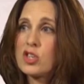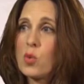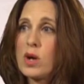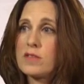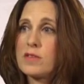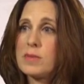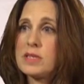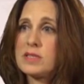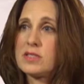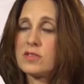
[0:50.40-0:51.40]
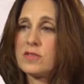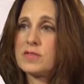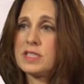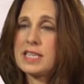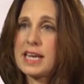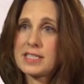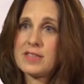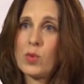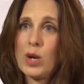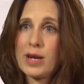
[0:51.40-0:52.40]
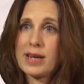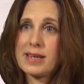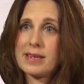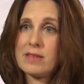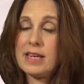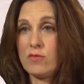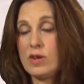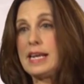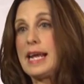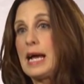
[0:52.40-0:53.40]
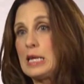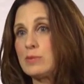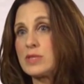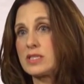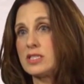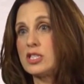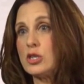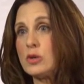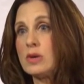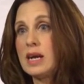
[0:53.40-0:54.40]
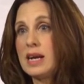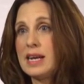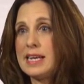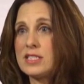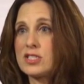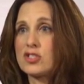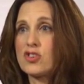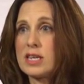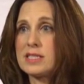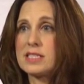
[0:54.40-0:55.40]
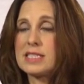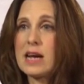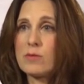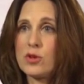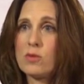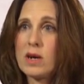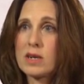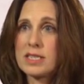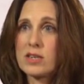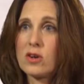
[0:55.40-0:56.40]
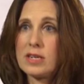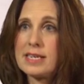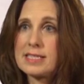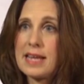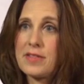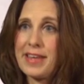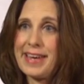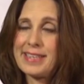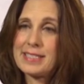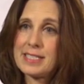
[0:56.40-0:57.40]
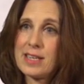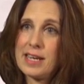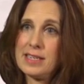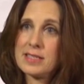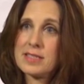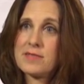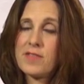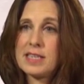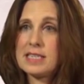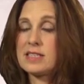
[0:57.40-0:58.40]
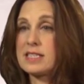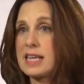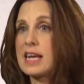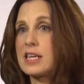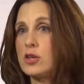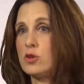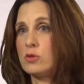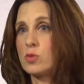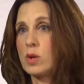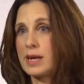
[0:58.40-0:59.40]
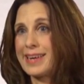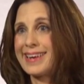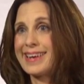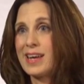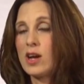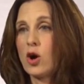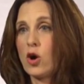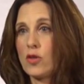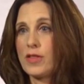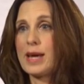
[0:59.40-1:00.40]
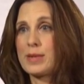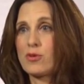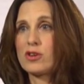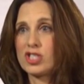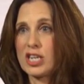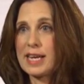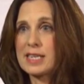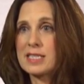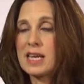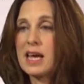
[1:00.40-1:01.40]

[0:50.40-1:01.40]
one of the bits of detective work it really helps to do is to try and sit down with your marketing colleagues and their designers and find out exactly who was working on that project